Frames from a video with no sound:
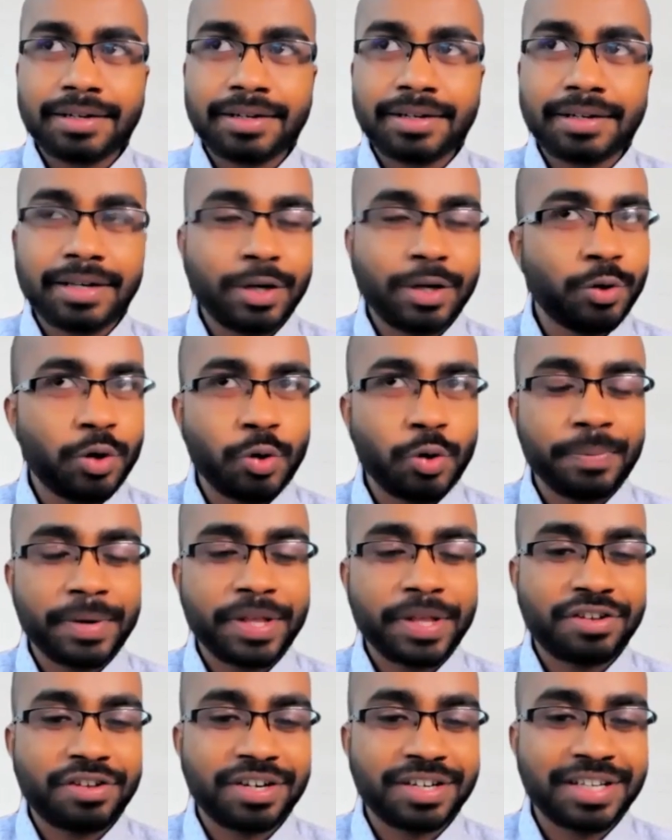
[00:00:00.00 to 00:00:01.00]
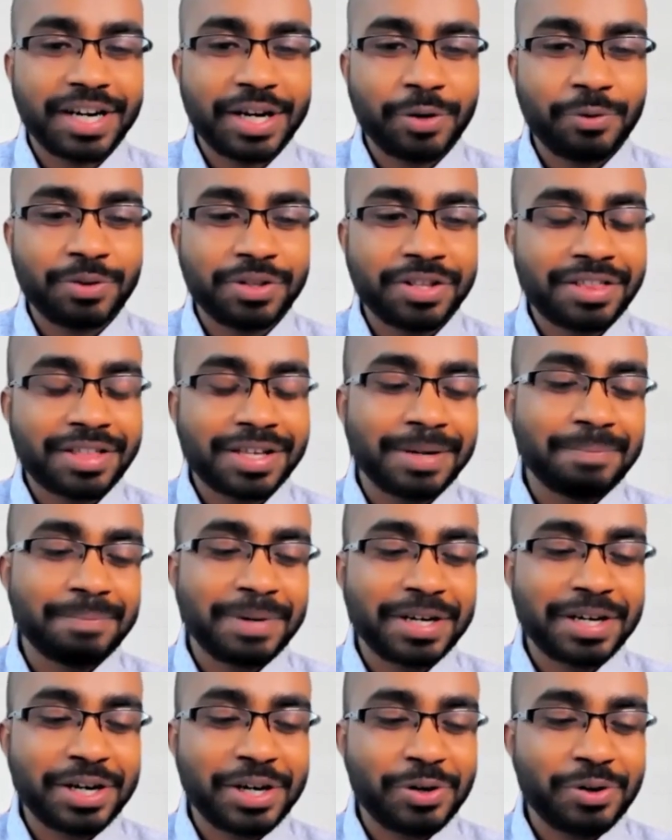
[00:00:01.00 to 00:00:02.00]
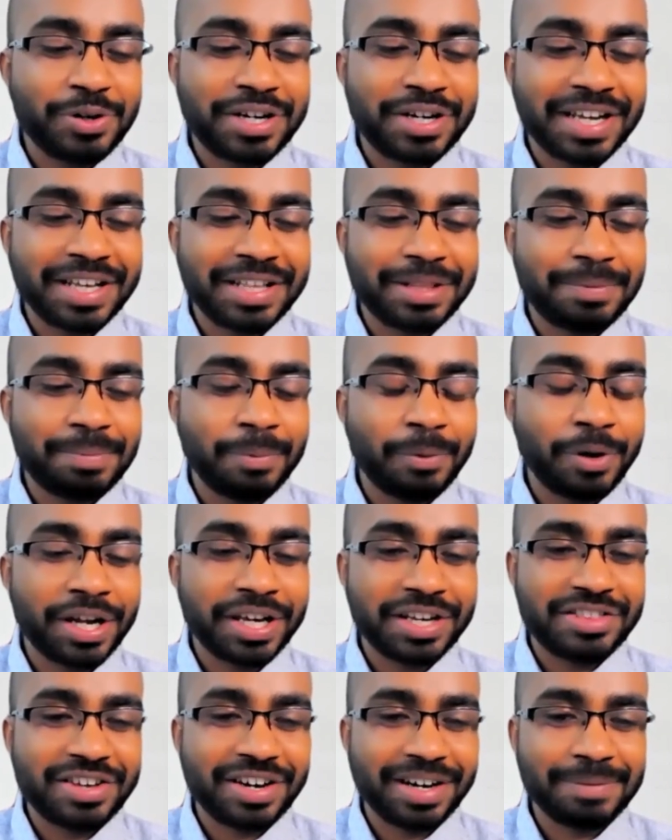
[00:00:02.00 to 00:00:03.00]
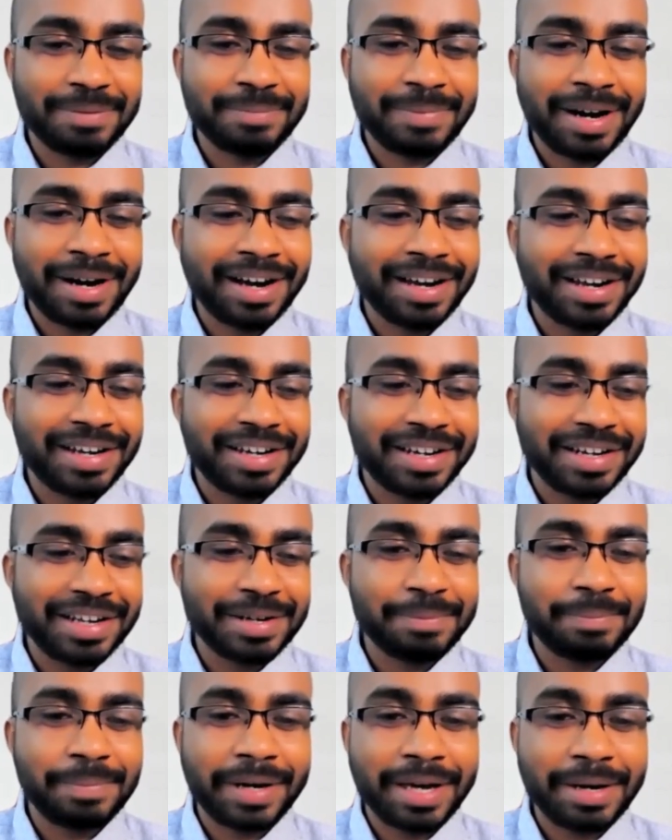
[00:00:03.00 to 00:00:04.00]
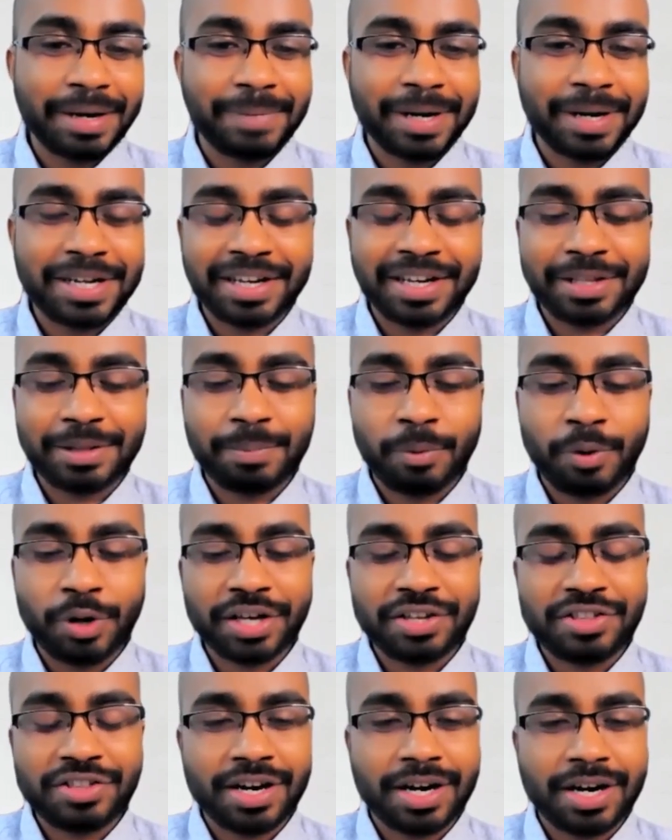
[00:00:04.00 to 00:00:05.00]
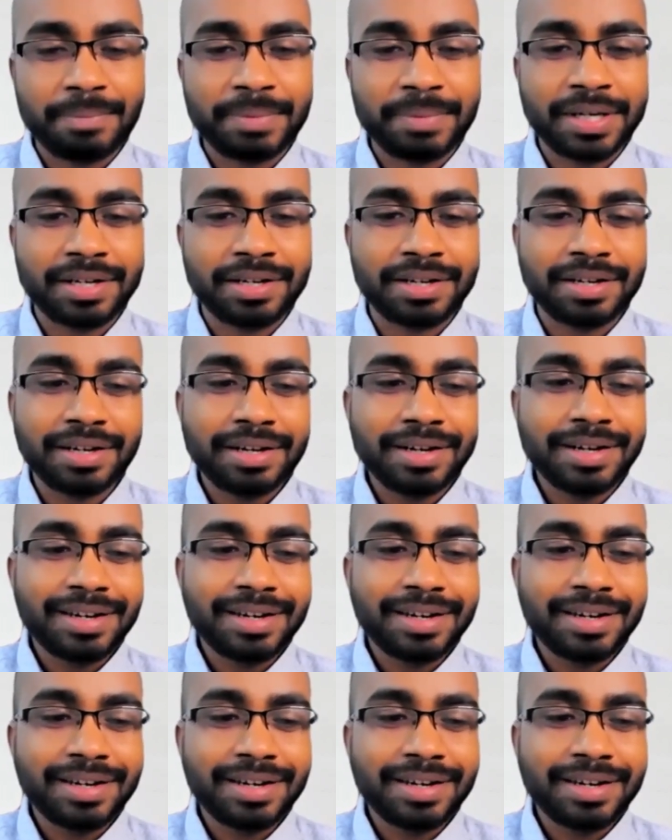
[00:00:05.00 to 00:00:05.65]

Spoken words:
You mentioned that you just completed your 10th board exam. I gave my 10th board exam in